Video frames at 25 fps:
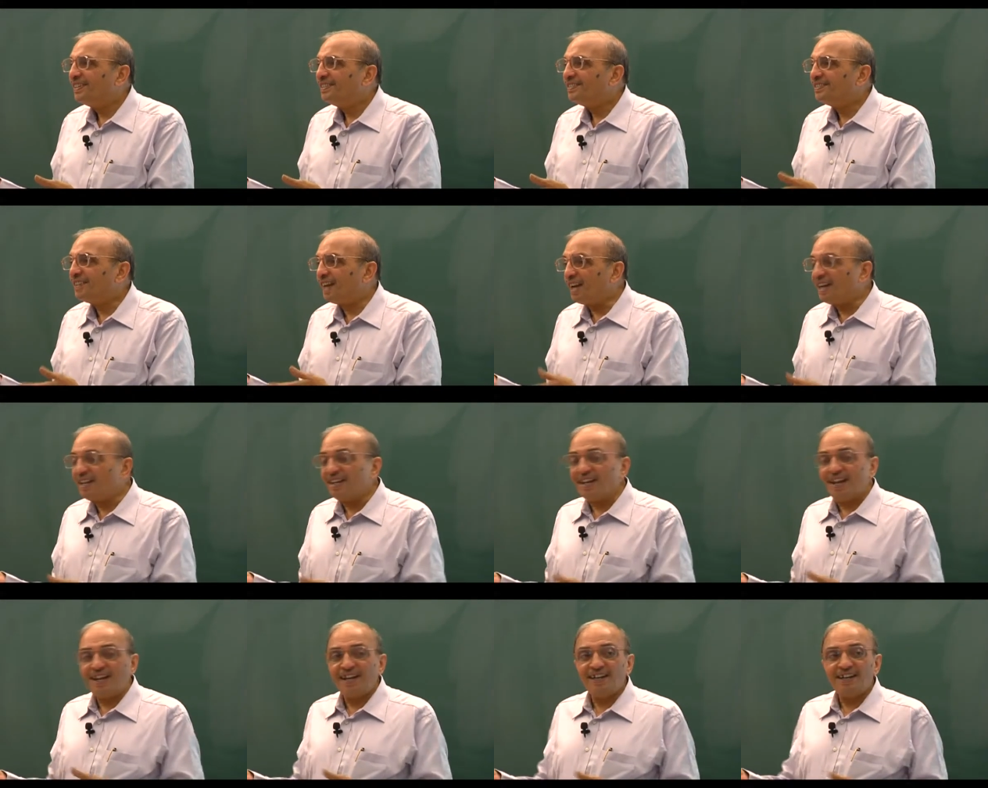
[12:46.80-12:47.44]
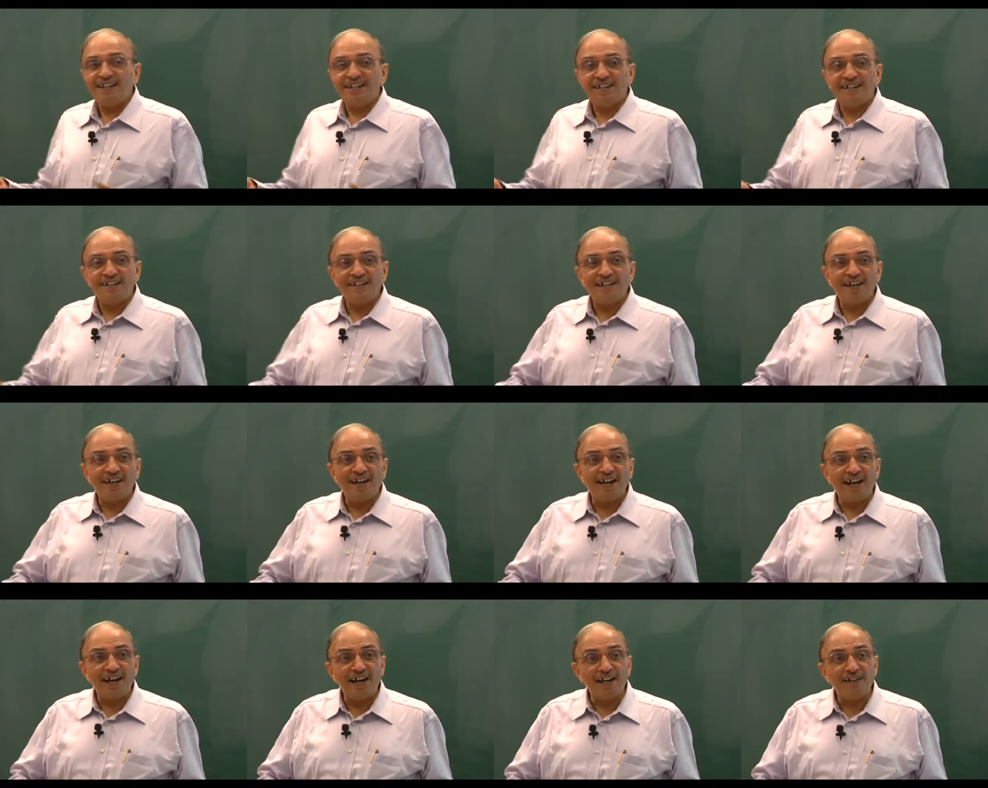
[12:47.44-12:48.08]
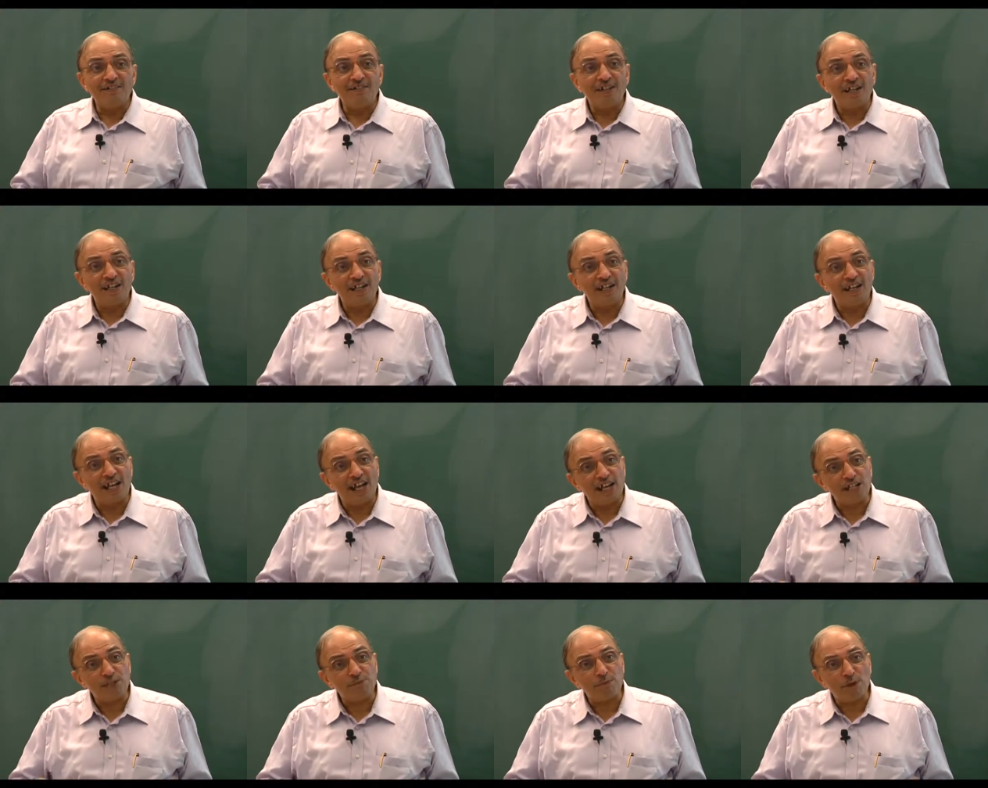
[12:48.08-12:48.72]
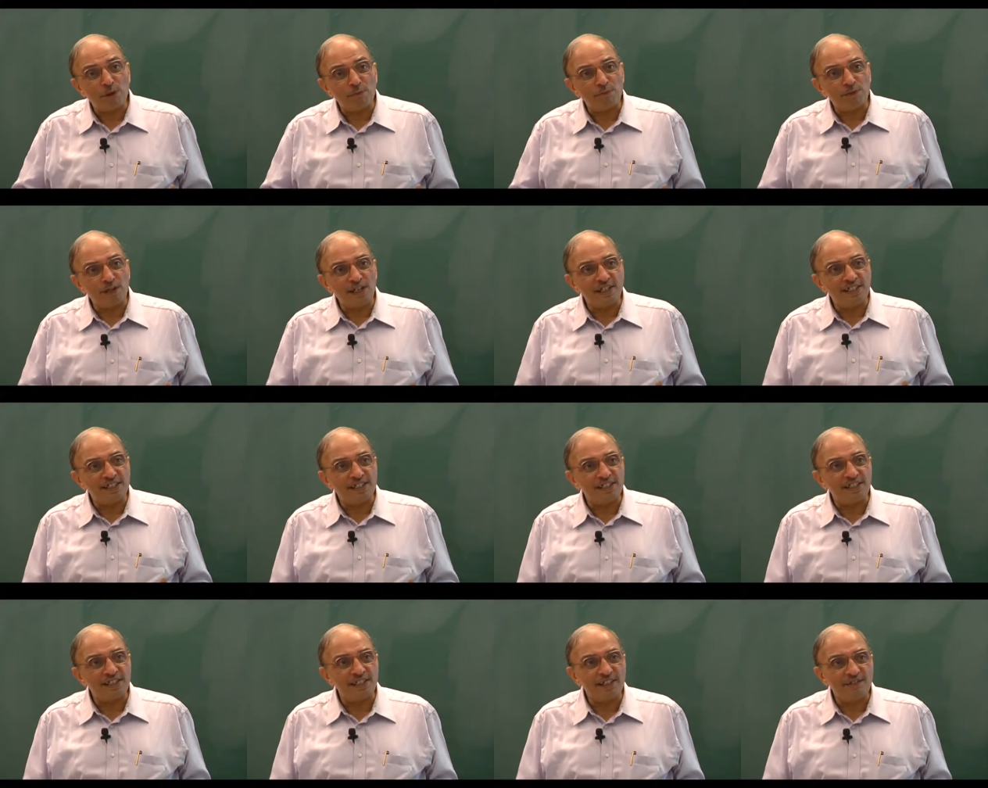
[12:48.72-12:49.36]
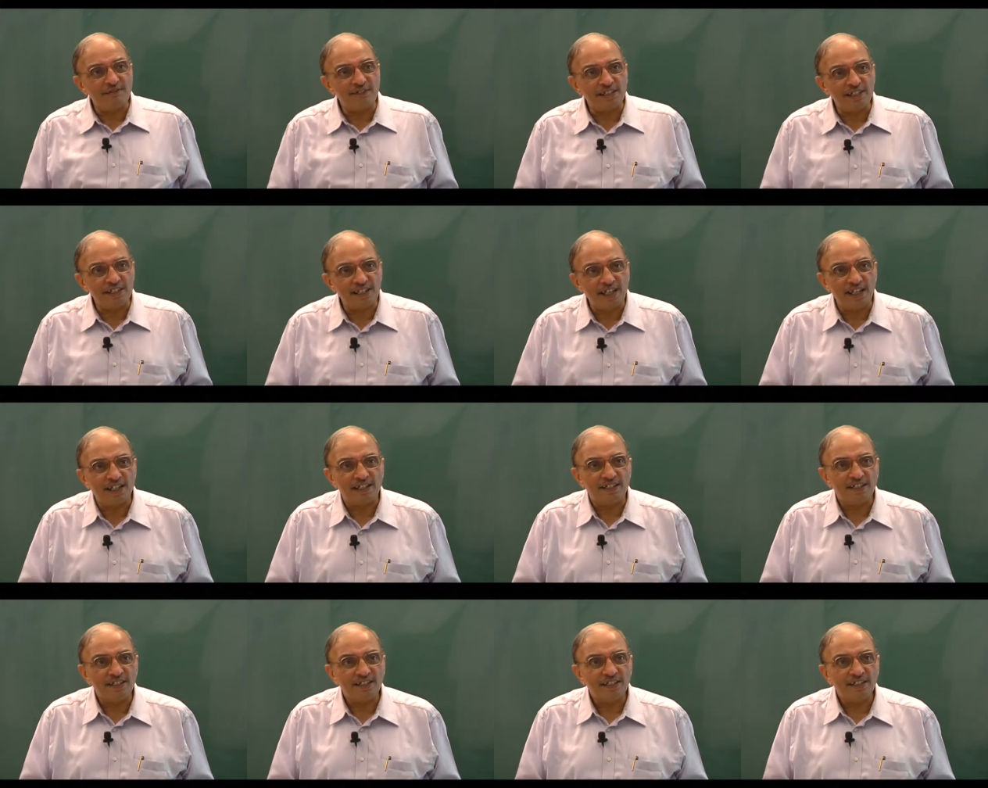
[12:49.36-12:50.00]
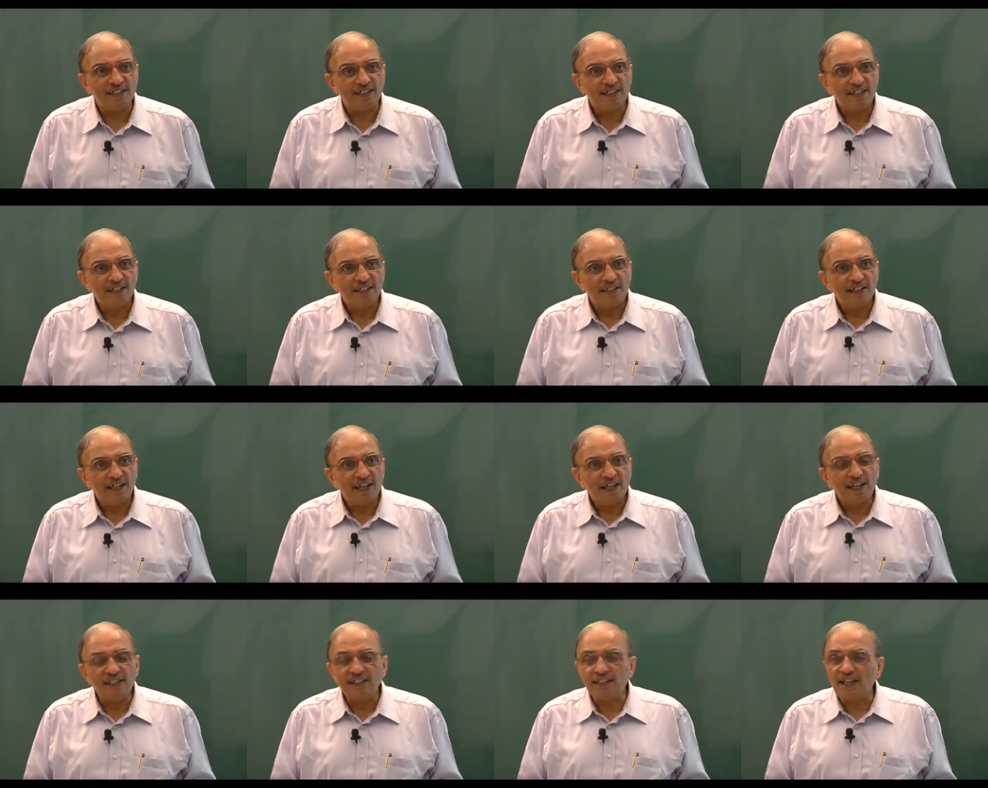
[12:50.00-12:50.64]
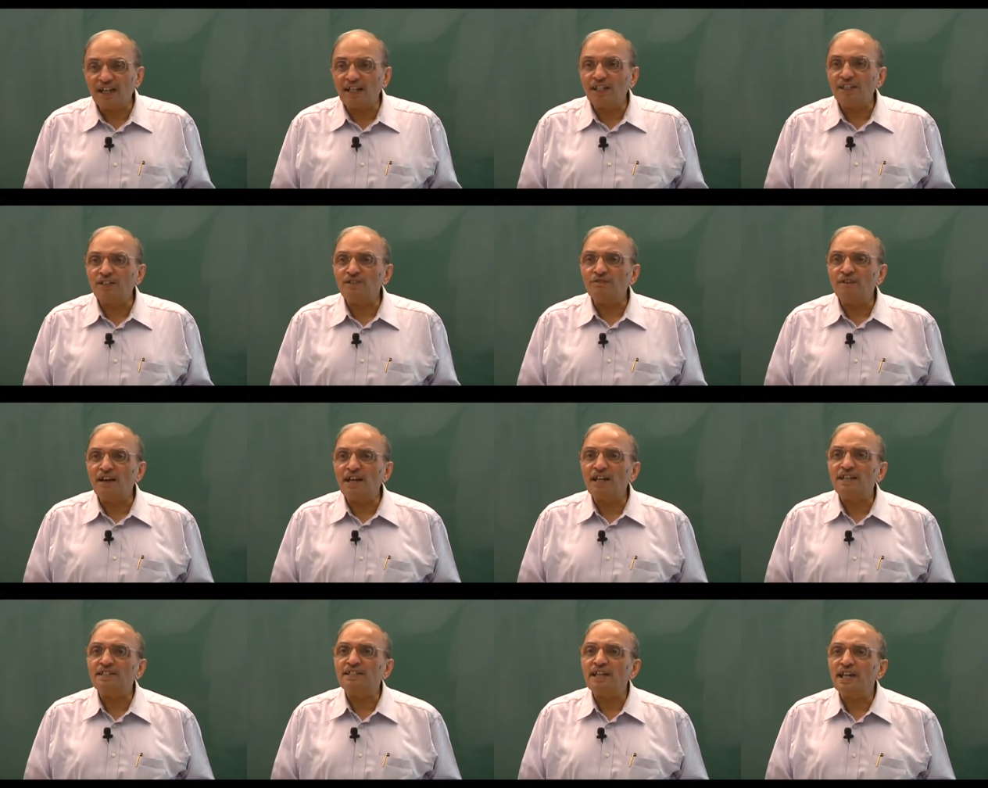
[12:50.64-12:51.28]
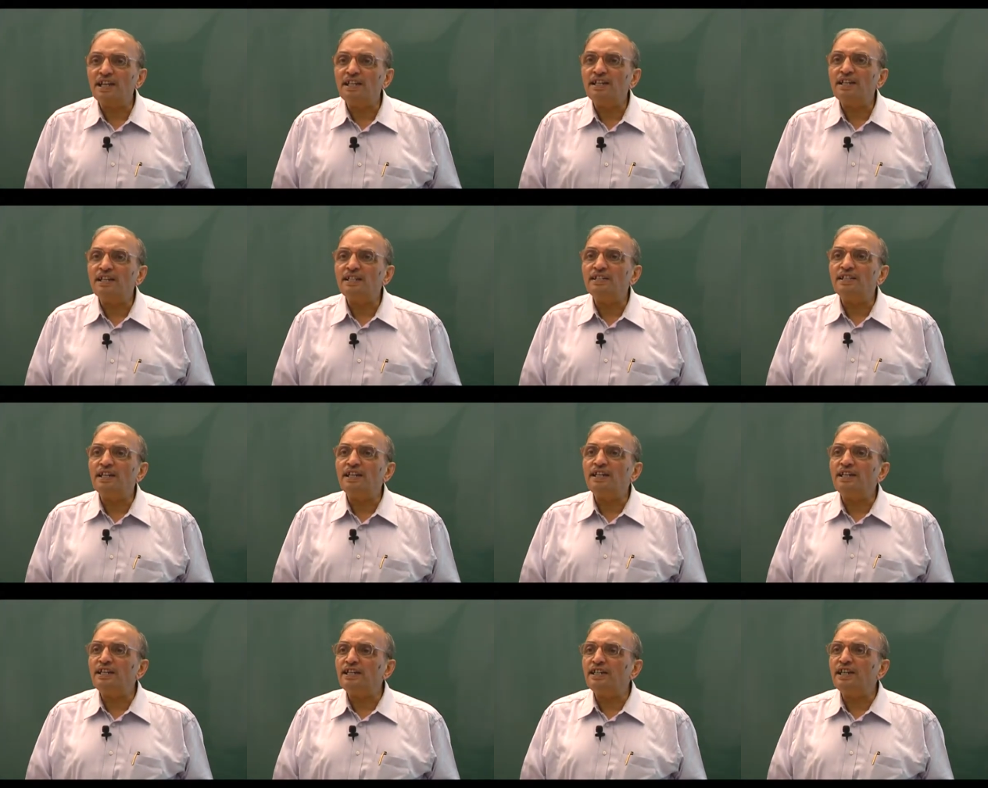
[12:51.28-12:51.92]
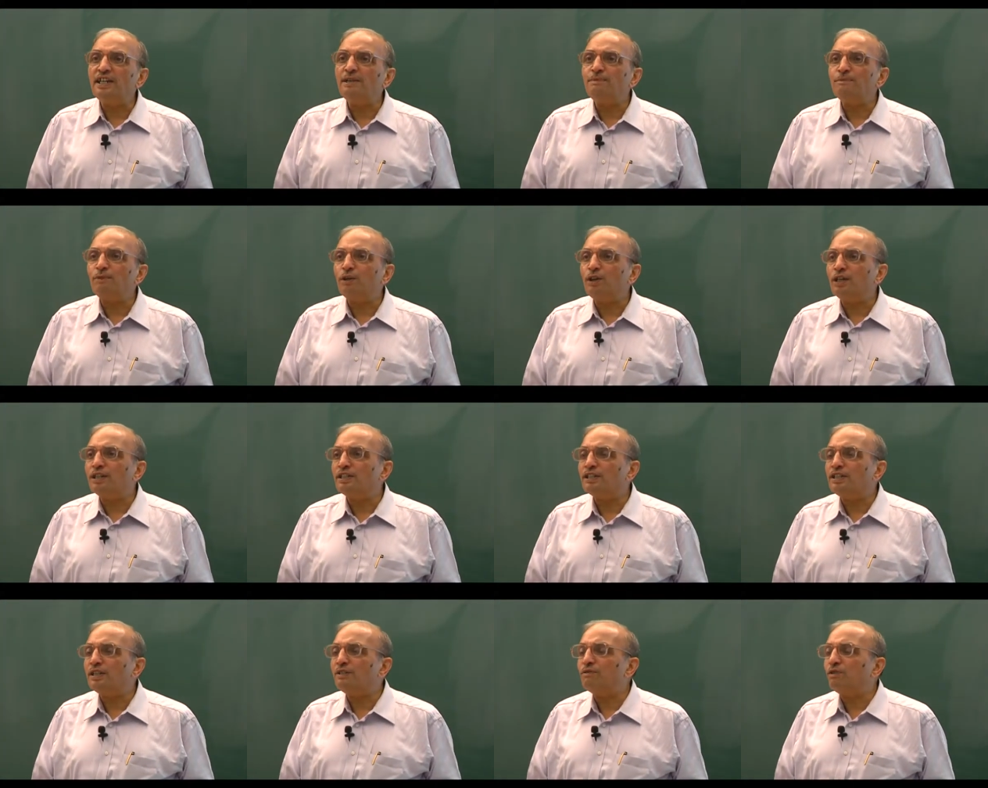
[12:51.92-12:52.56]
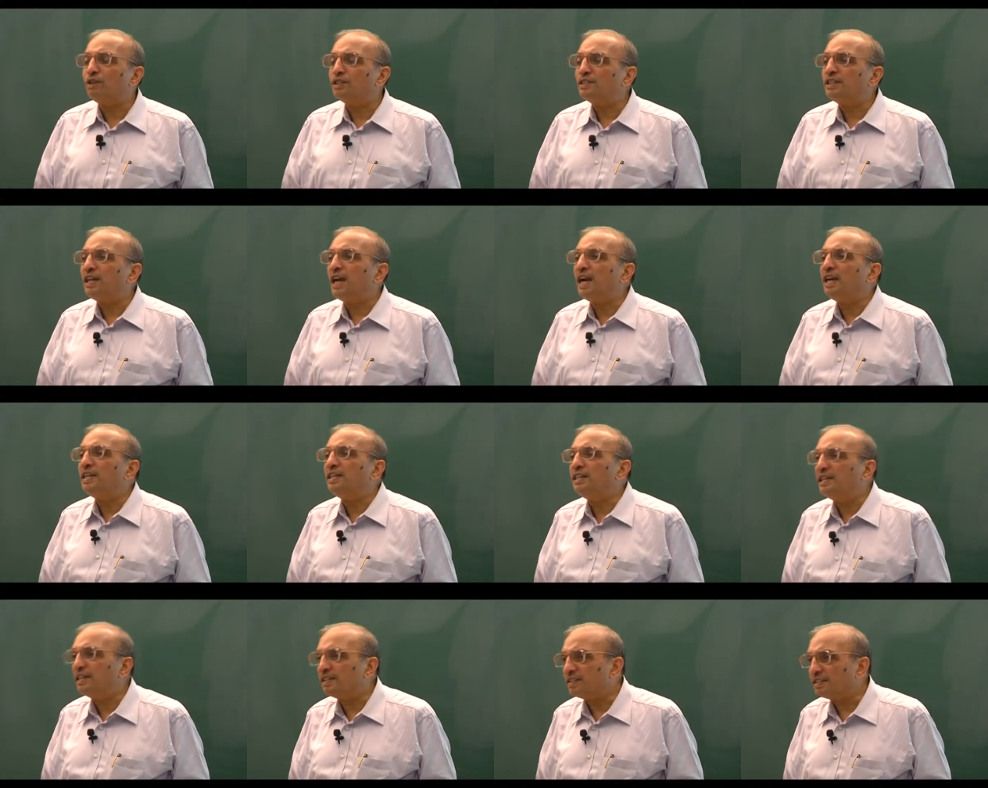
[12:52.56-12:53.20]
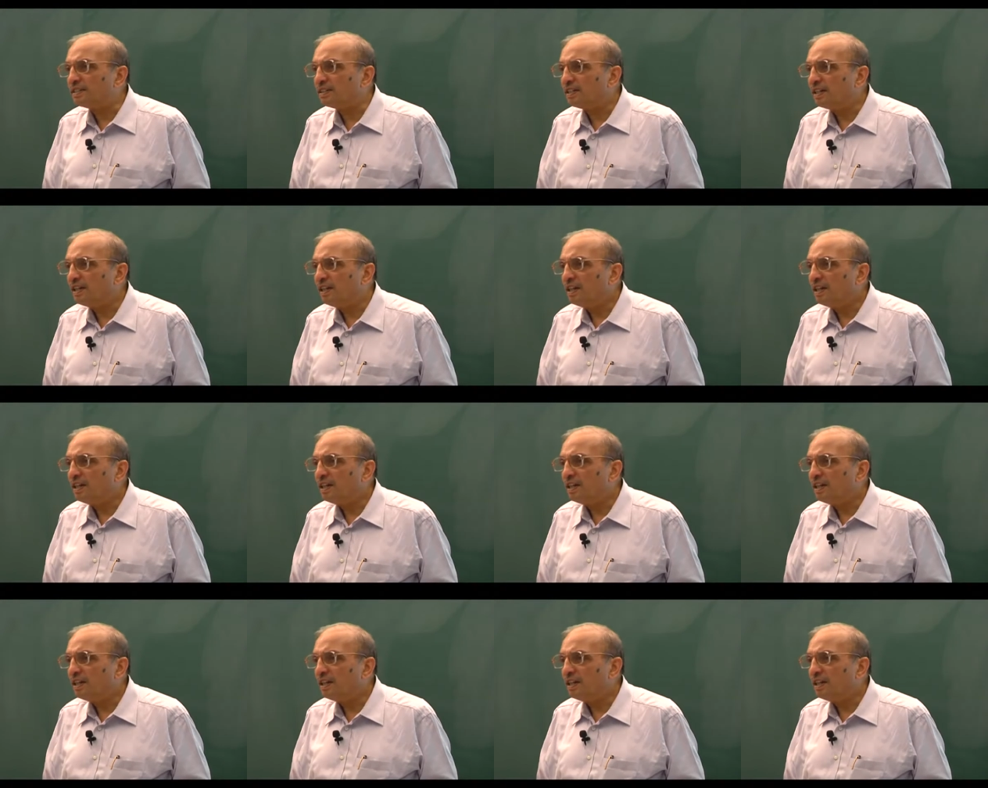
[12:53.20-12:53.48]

China and India had very large populations even then. And that is why Chinese and Indian production was the highest.